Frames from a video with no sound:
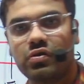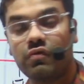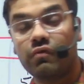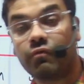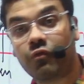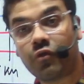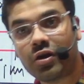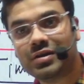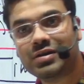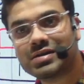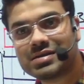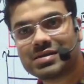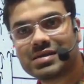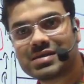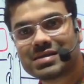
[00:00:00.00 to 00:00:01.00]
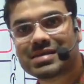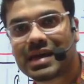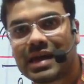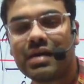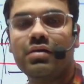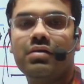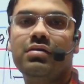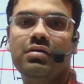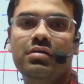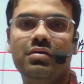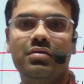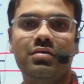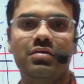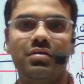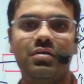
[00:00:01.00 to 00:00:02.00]
What does this say?
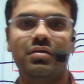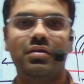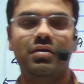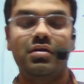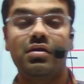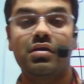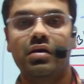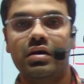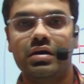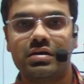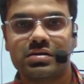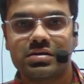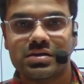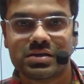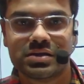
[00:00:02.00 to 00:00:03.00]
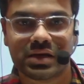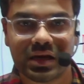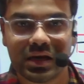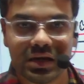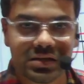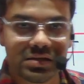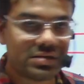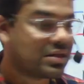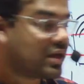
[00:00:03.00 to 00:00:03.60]
It says that